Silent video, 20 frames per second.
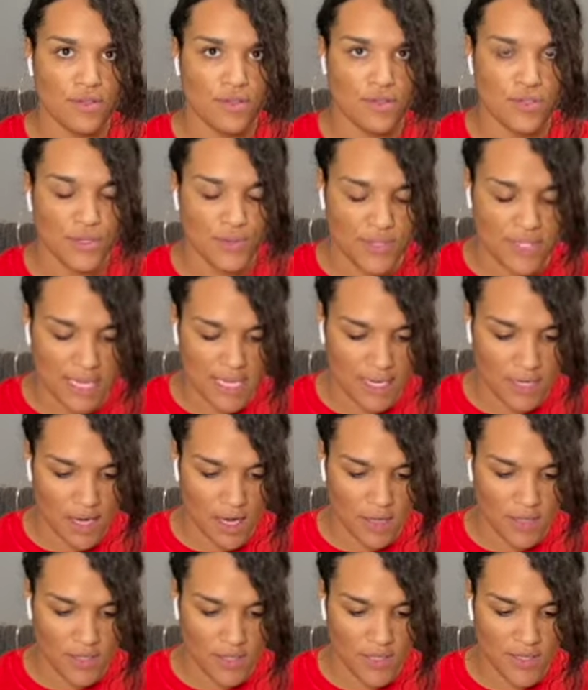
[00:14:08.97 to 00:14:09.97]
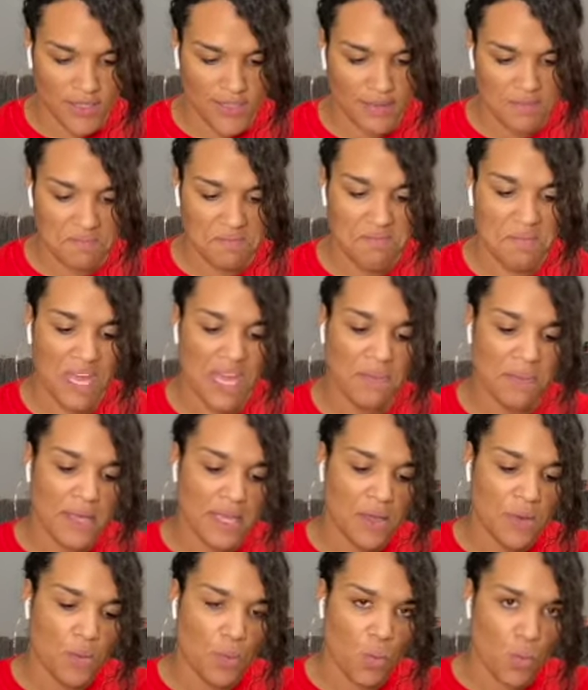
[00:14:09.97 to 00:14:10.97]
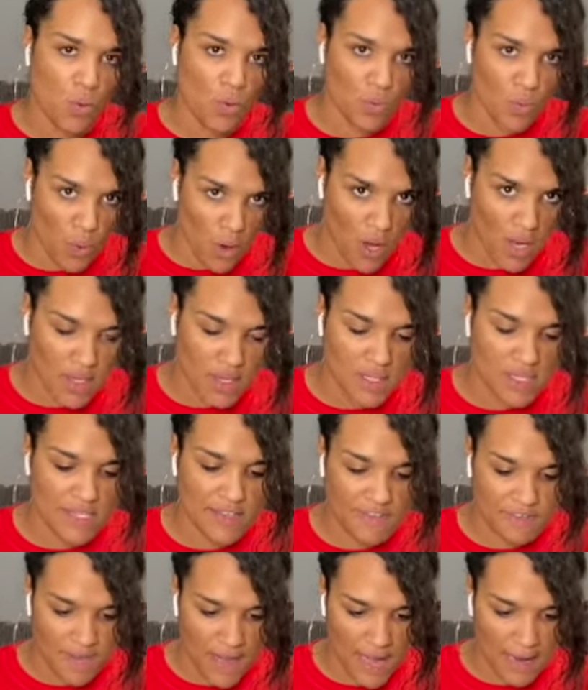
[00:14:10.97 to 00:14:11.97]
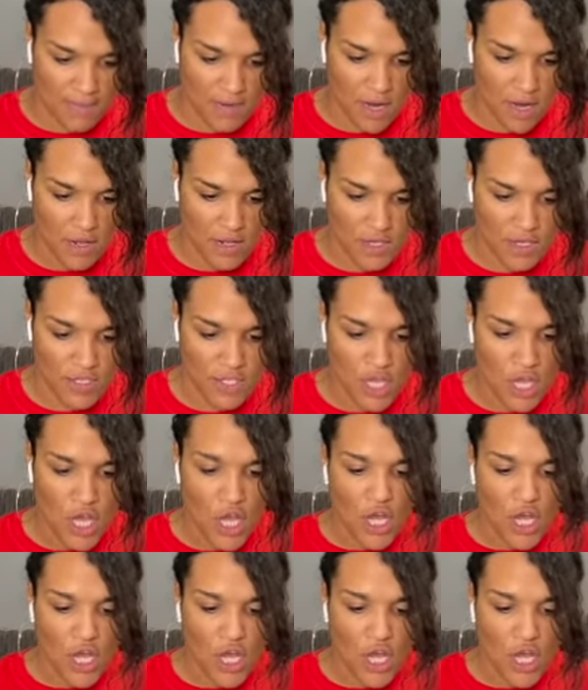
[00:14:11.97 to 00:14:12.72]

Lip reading: to $10, maybe $1 to $5